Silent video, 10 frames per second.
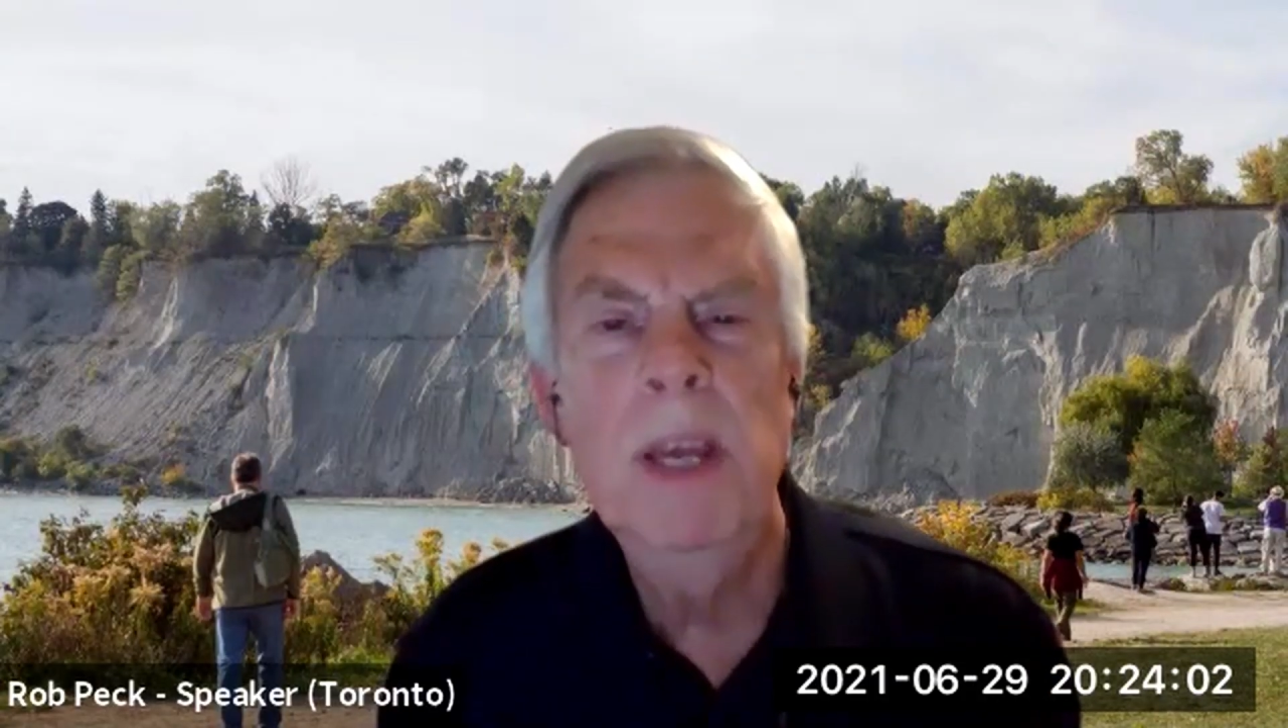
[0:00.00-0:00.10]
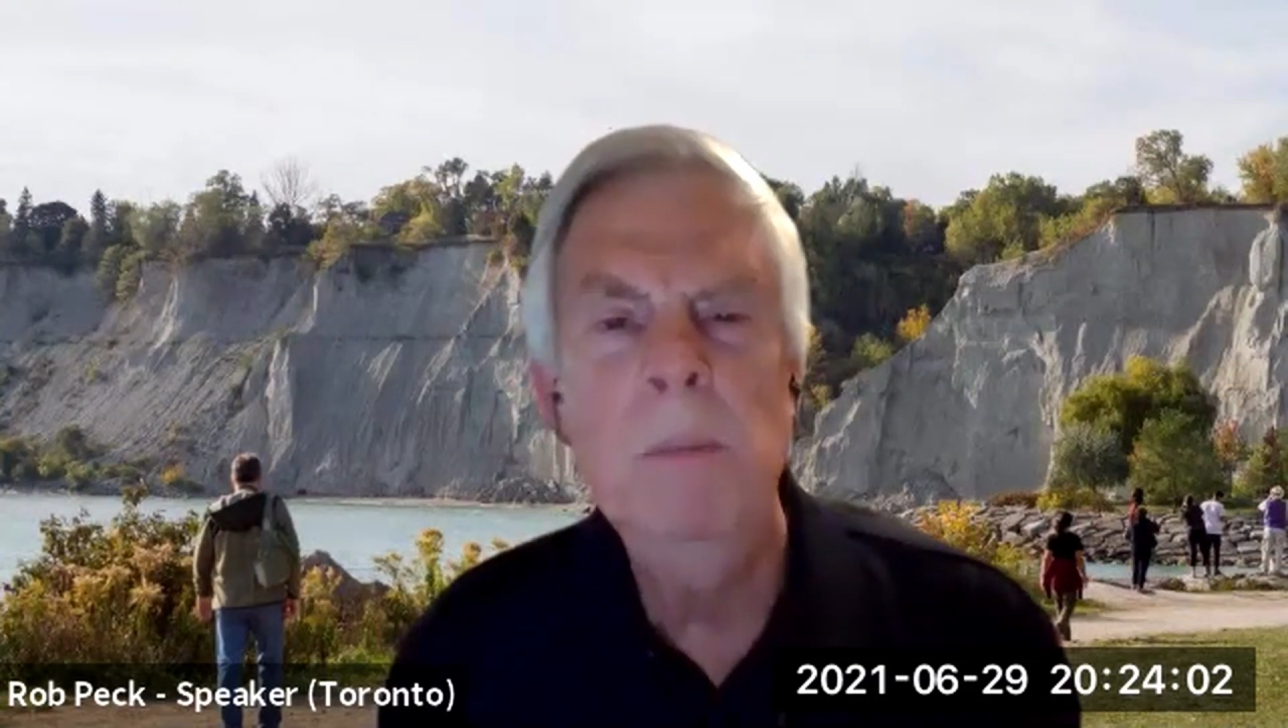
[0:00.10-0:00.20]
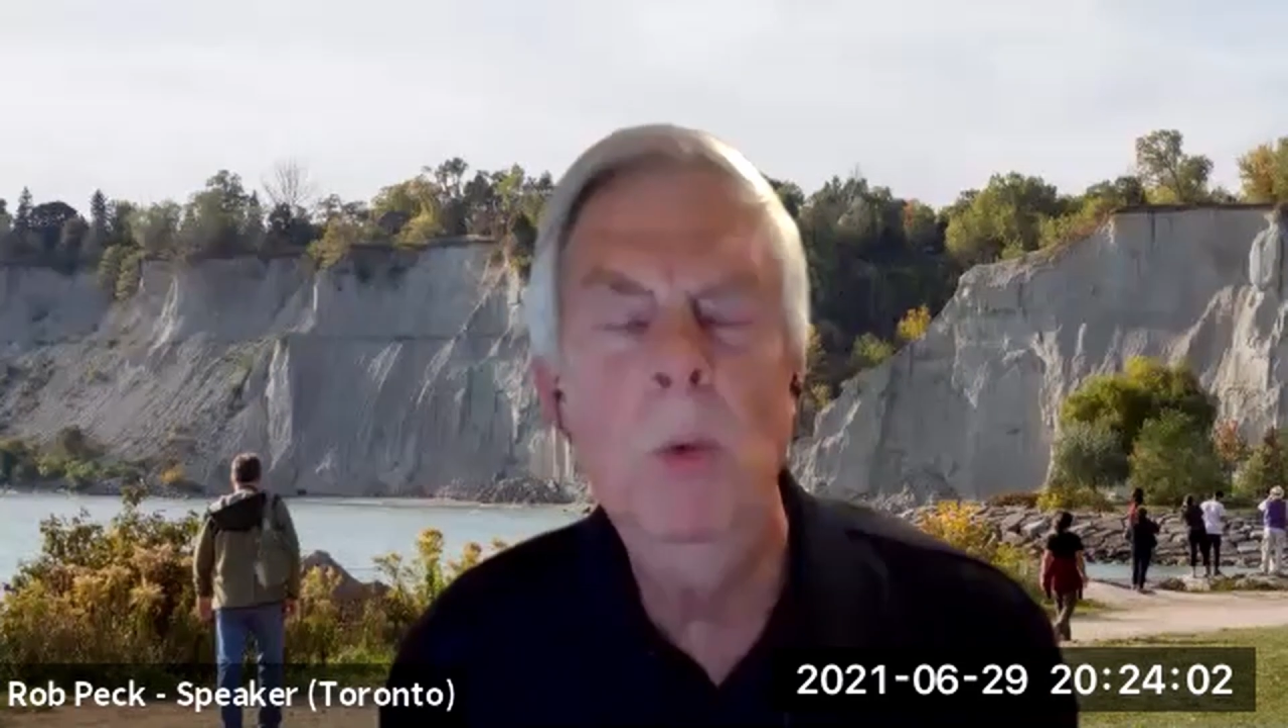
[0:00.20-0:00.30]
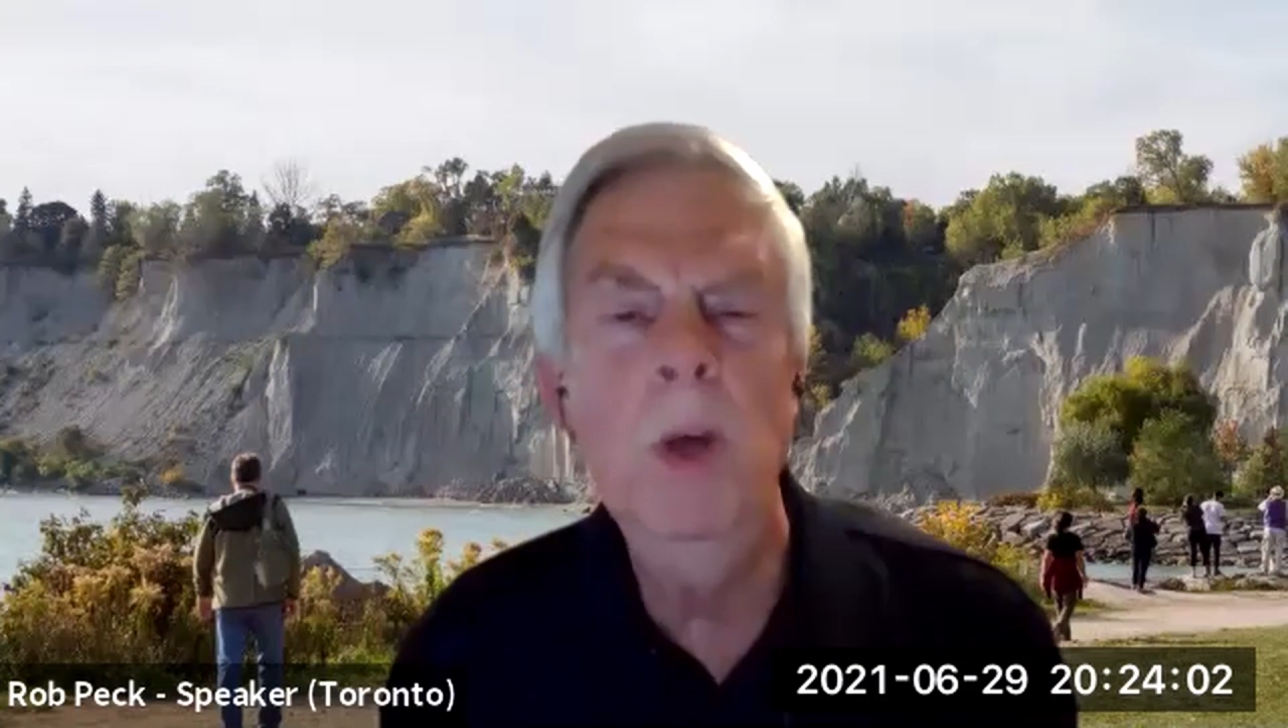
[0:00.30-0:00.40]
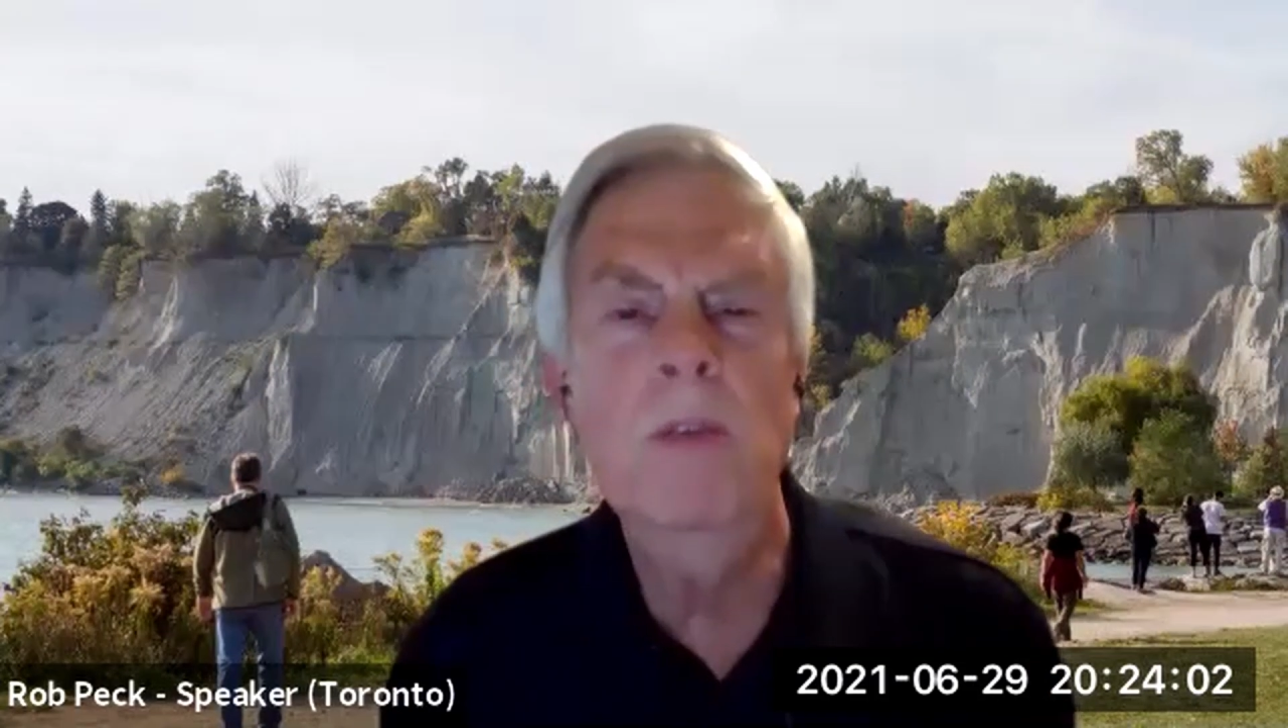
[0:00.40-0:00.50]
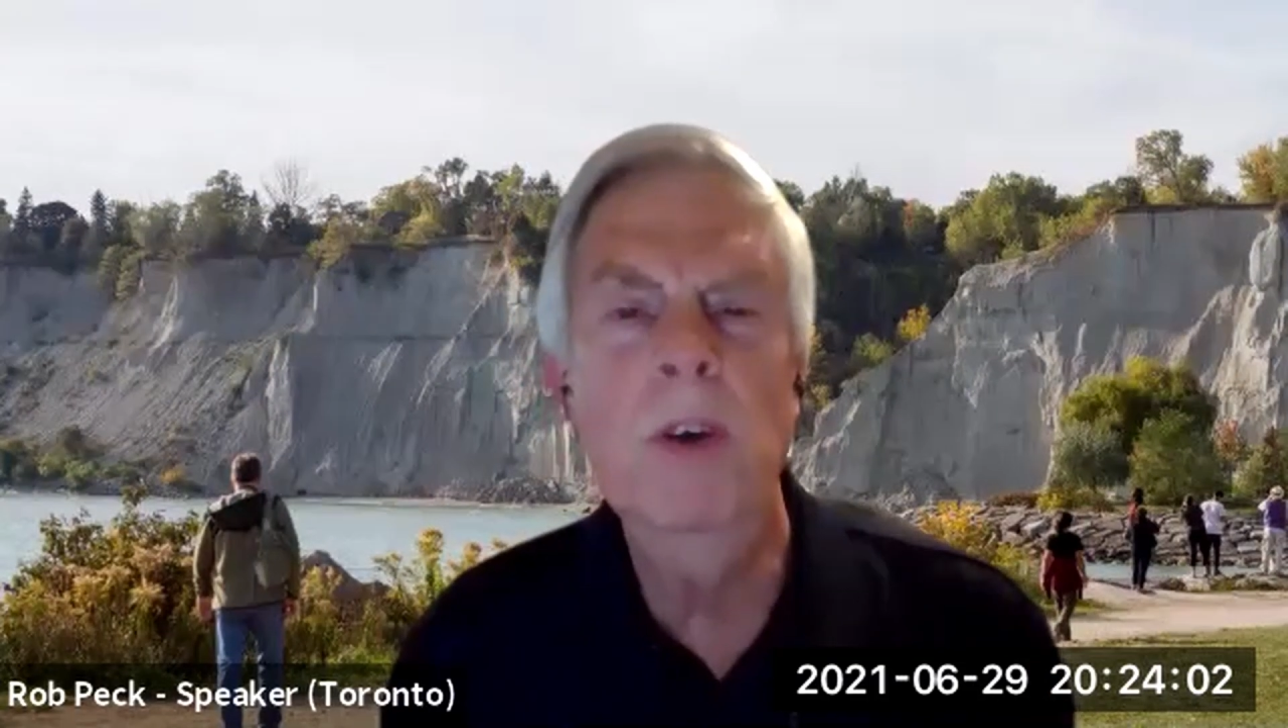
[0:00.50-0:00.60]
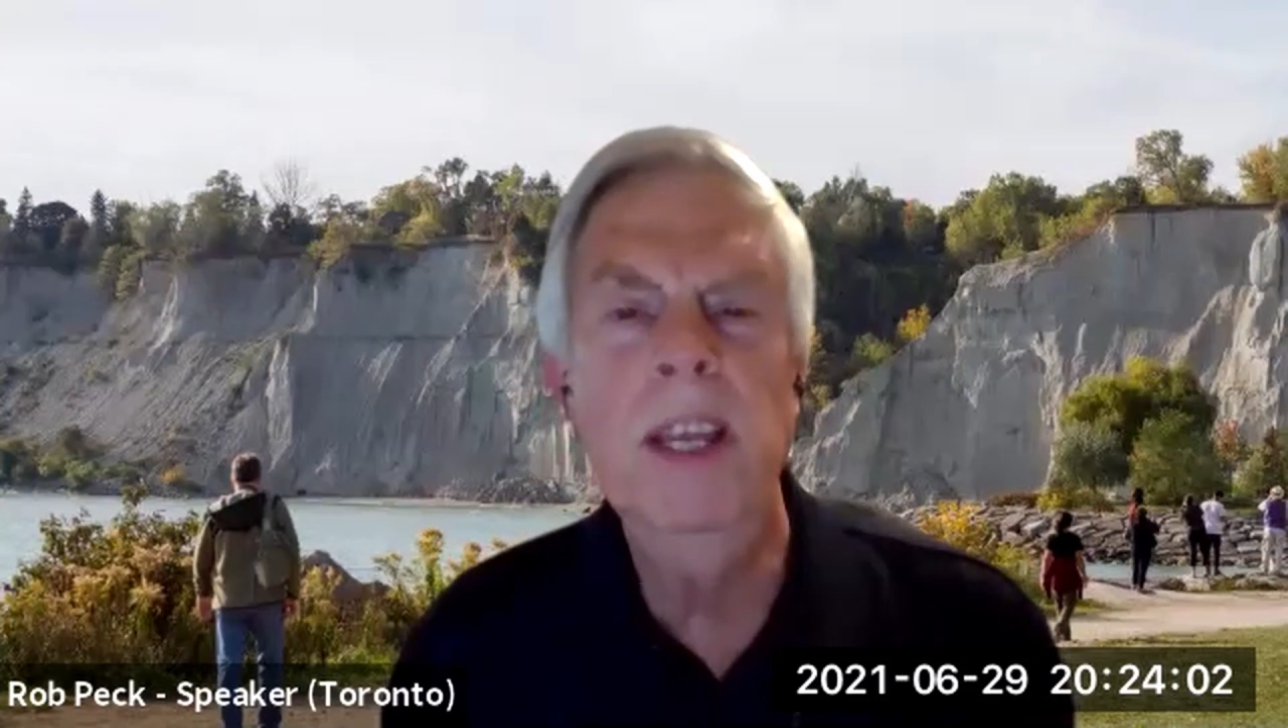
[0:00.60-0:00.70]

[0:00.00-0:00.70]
People will